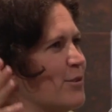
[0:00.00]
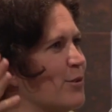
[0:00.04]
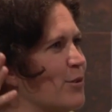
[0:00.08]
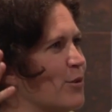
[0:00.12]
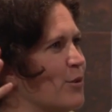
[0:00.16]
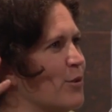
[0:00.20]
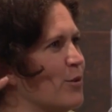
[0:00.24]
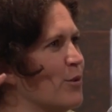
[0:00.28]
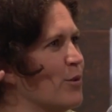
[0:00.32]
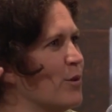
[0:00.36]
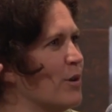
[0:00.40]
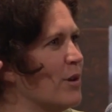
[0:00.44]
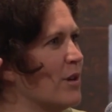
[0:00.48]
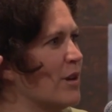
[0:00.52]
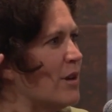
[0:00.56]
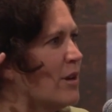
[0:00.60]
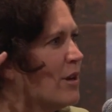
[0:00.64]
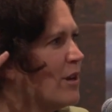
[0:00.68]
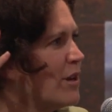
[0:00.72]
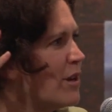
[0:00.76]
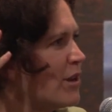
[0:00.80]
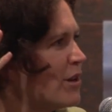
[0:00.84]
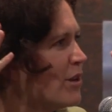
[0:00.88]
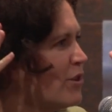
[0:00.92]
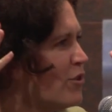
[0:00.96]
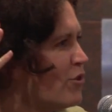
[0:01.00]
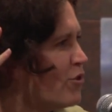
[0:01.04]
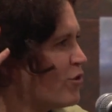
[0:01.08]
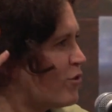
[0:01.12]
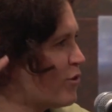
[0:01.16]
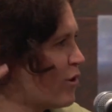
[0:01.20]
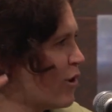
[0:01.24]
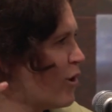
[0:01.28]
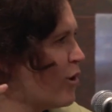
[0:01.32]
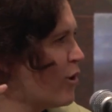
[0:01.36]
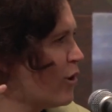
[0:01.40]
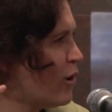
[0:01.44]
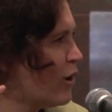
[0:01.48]
to
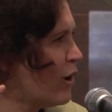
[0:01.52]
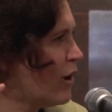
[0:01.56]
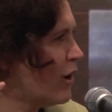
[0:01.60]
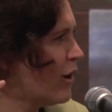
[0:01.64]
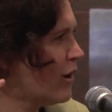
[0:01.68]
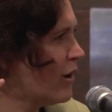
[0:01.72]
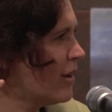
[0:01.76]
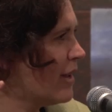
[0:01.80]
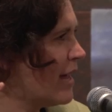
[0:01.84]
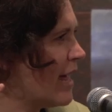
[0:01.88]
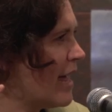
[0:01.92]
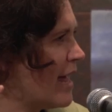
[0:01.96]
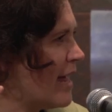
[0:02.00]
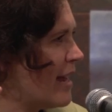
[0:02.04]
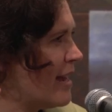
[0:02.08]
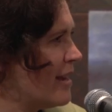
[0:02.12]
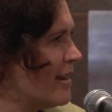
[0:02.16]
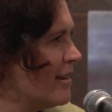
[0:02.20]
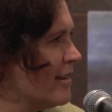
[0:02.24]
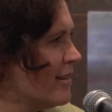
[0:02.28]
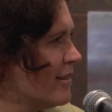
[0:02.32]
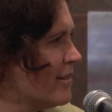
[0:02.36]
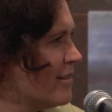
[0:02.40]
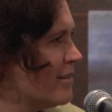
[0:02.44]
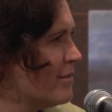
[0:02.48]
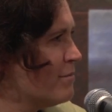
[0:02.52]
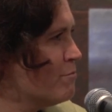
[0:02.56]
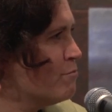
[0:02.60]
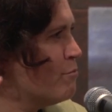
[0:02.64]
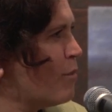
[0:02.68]
control and